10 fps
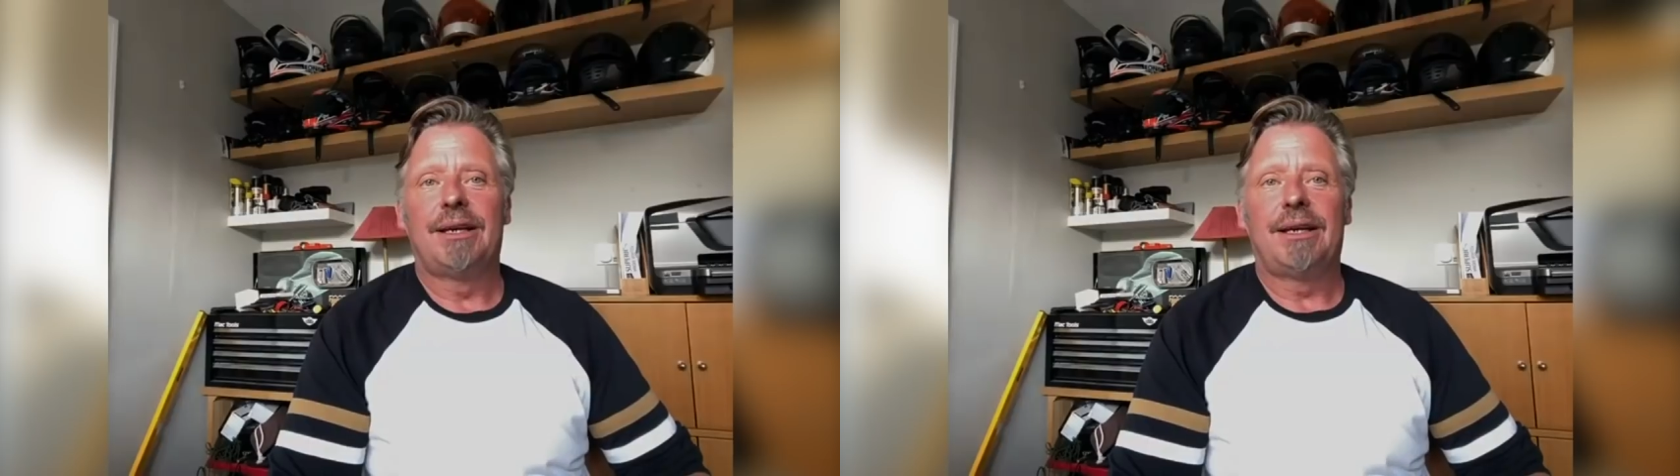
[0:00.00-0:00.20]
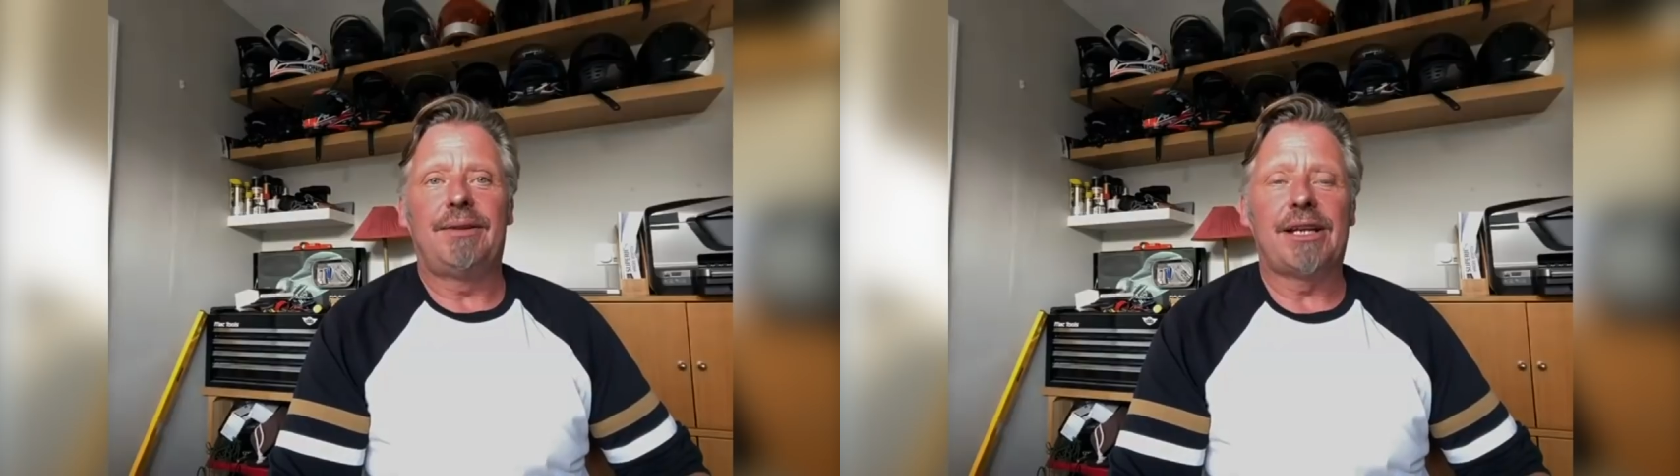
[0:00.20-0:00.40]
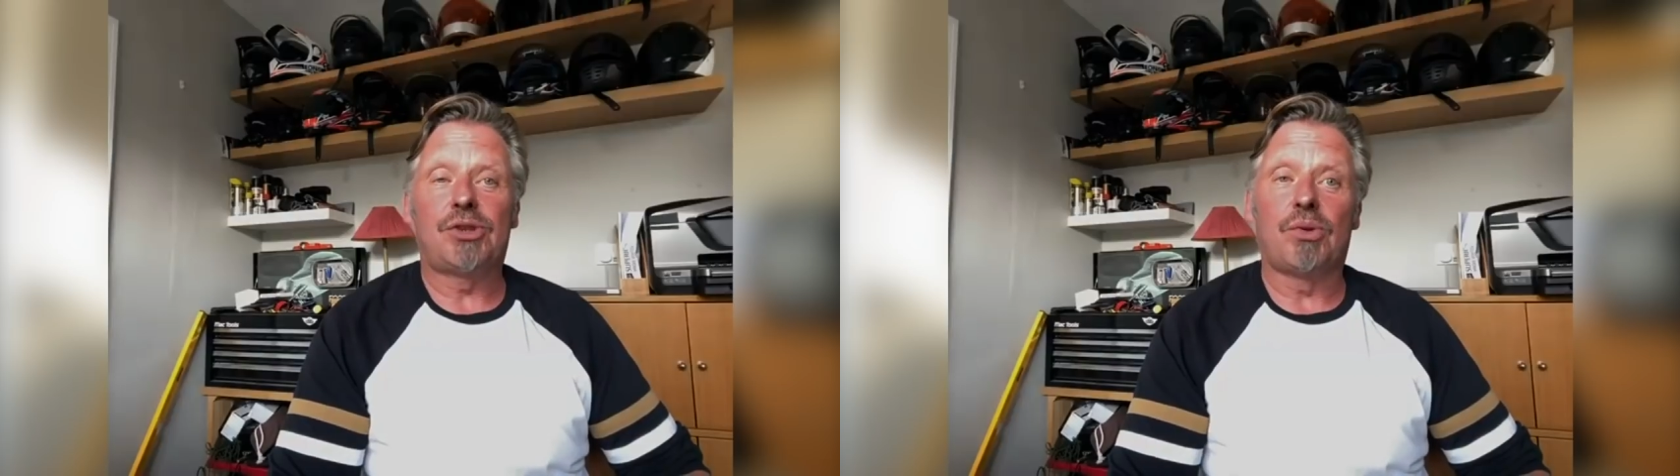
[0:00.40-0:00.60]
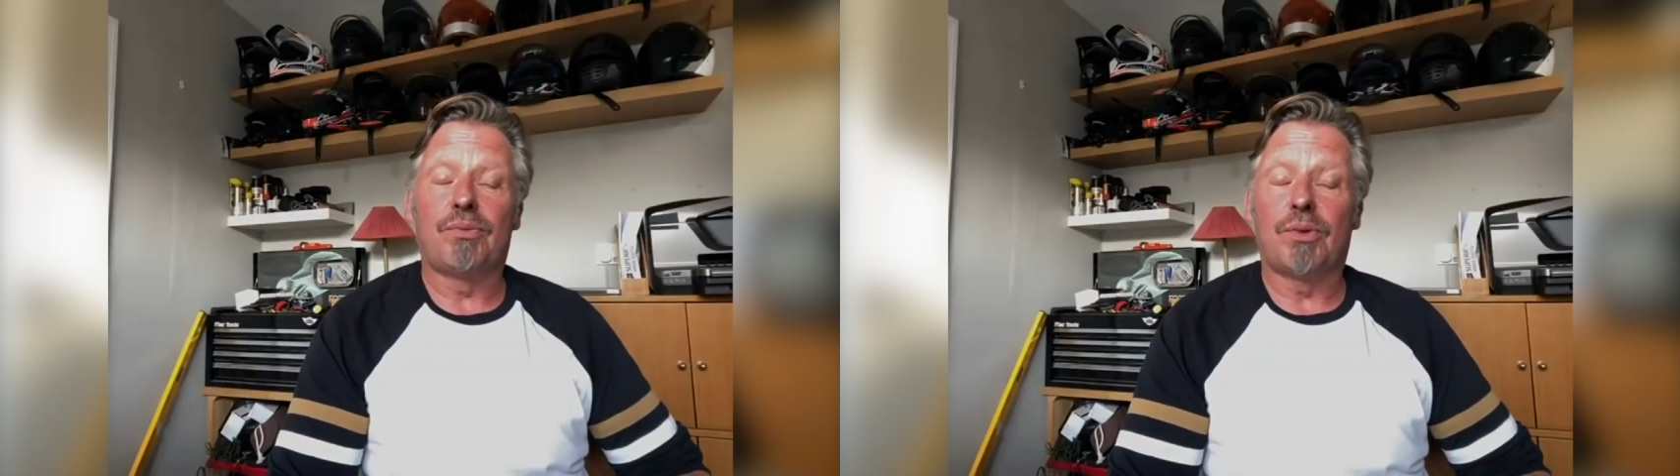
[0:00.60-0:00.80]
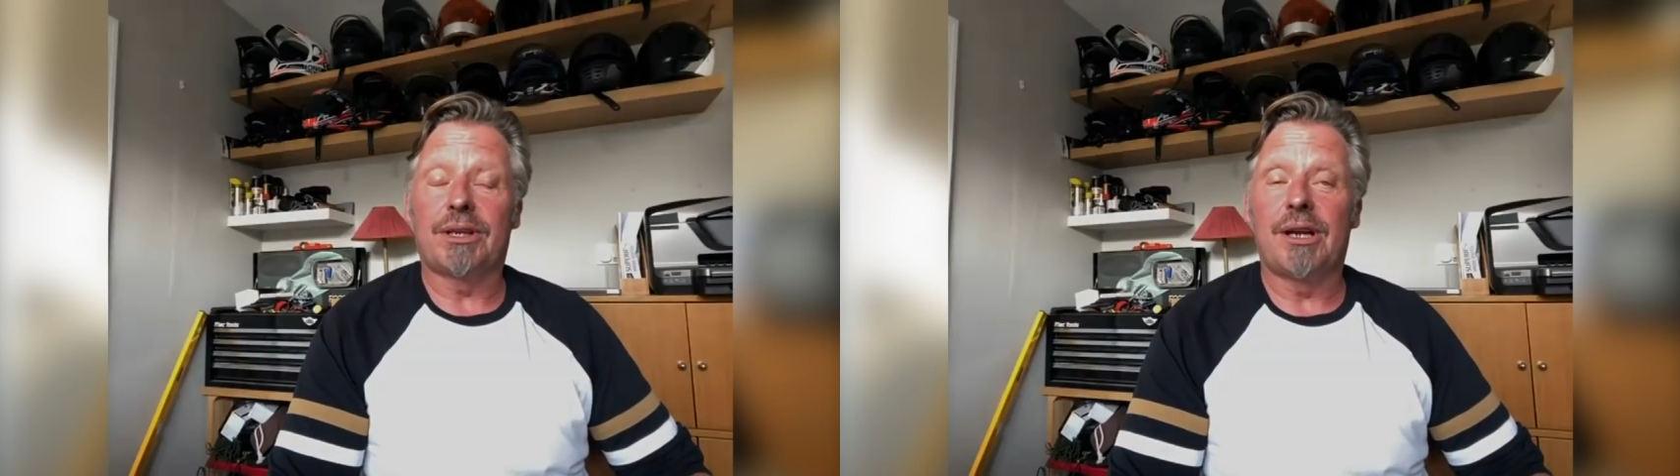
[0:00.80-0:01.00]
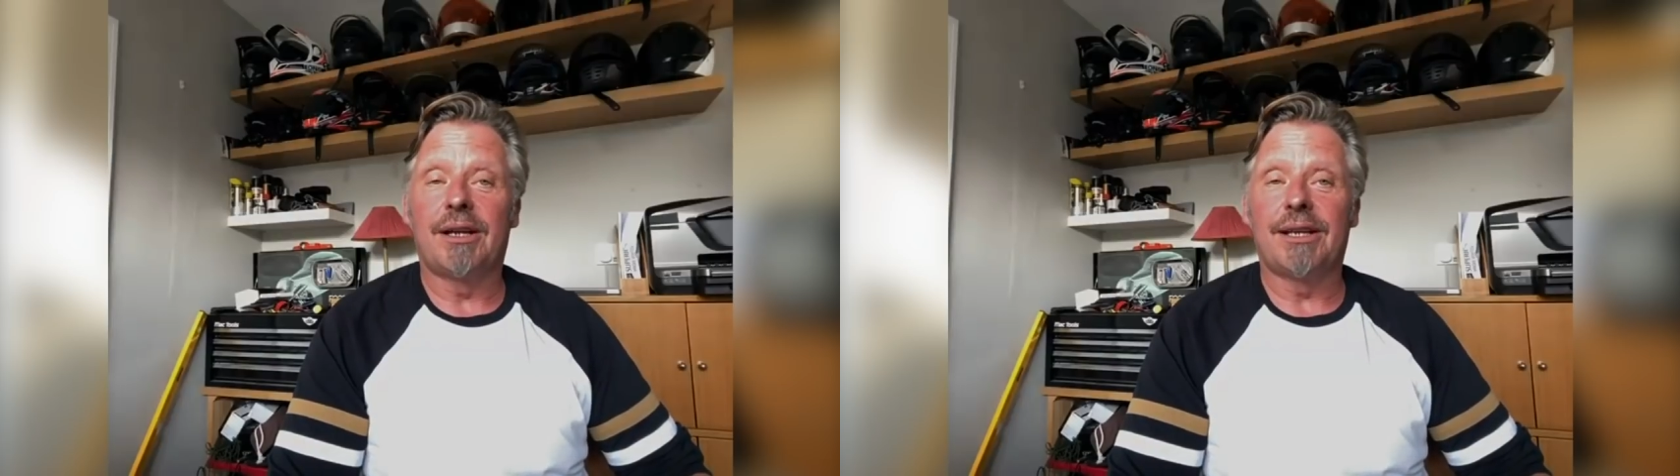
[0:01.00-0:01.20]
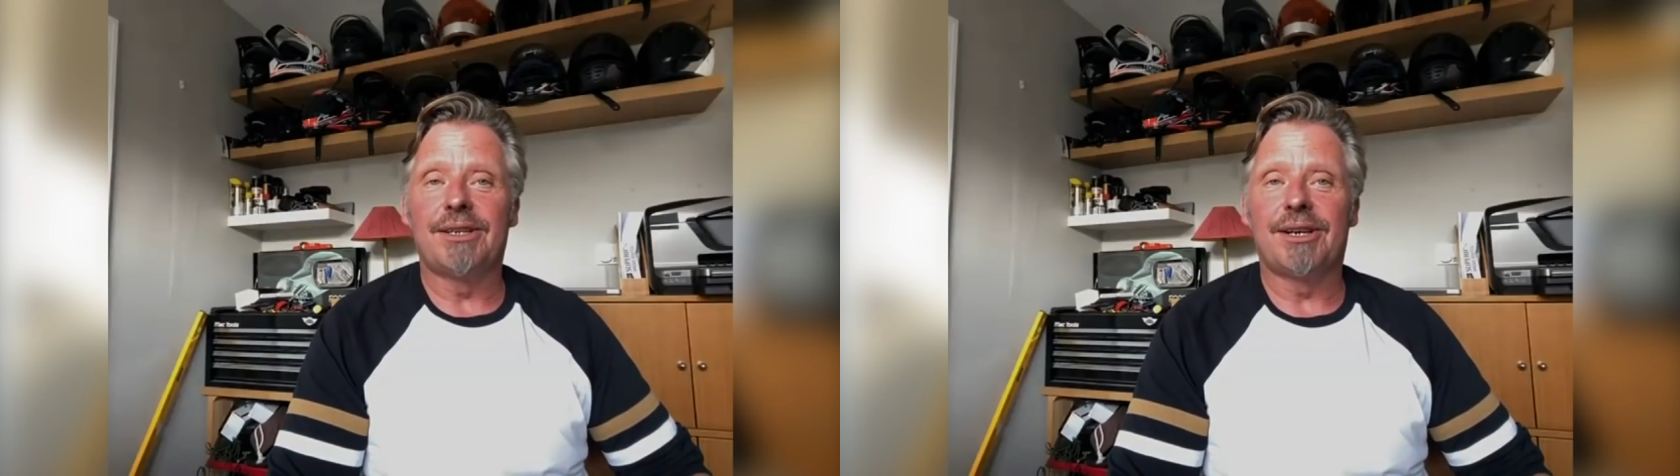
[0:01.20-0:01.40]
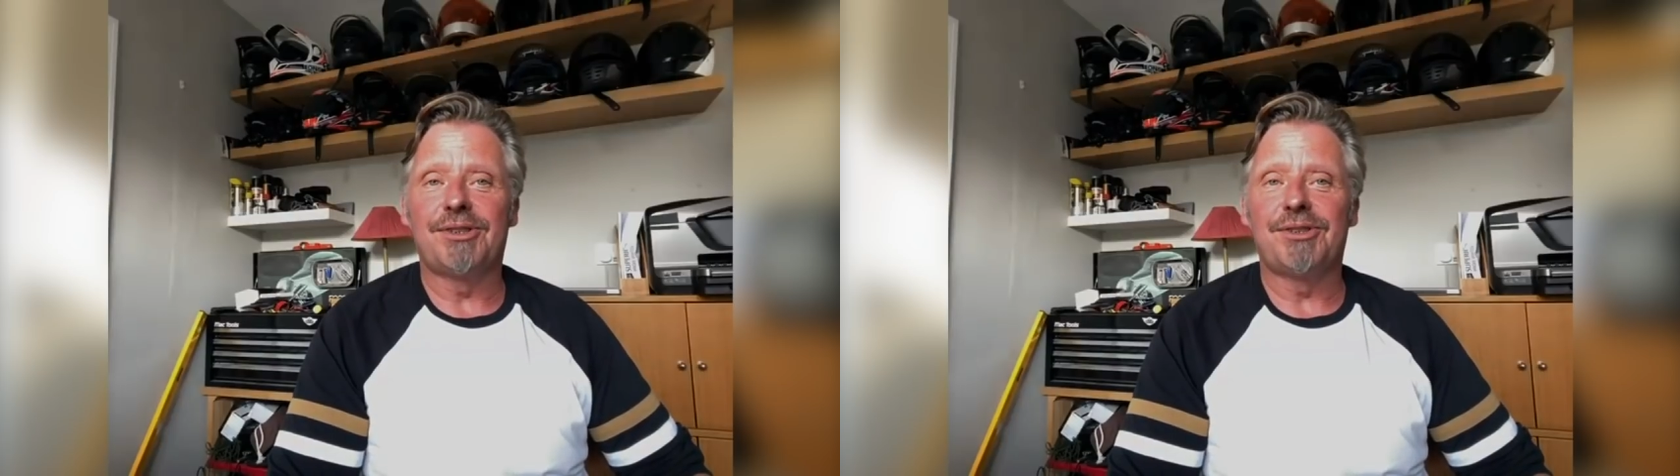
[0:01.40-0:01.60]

And that's sort of what a Kane does.